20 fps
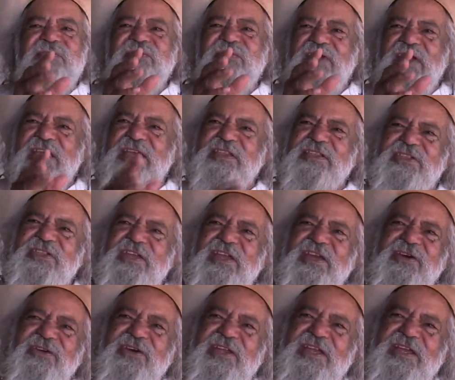faith
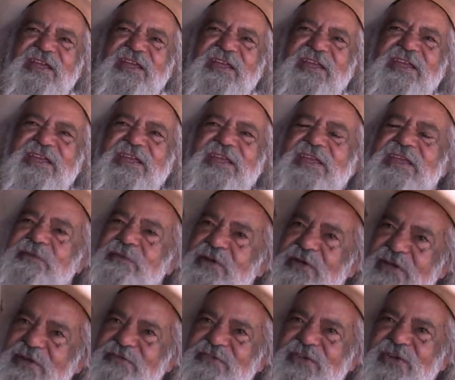area, he
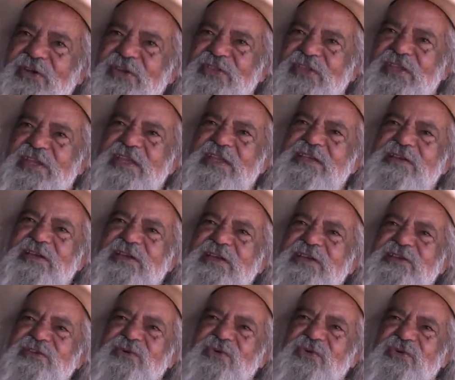
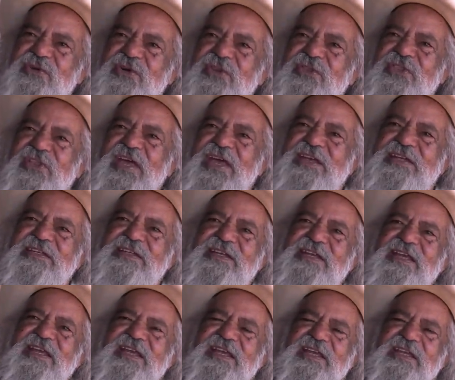taught on that.
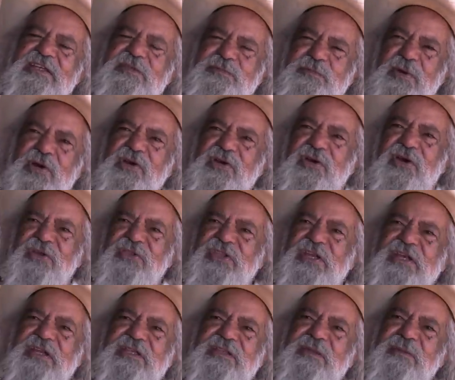He spoke on
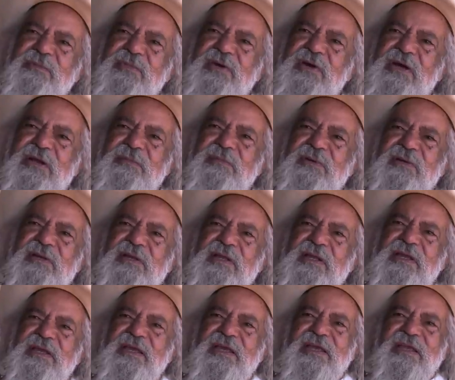that in the Bible.
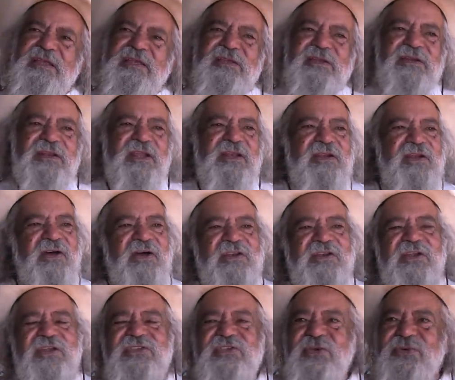And
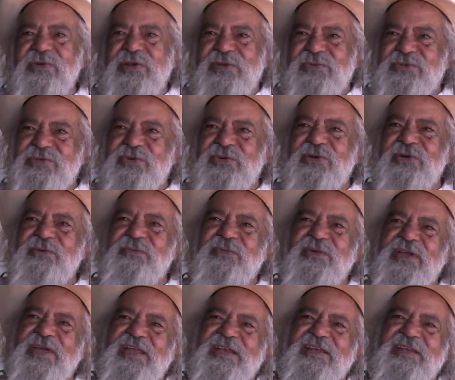I knew what he was talking
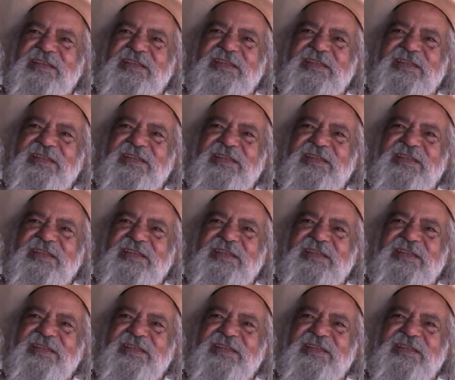about.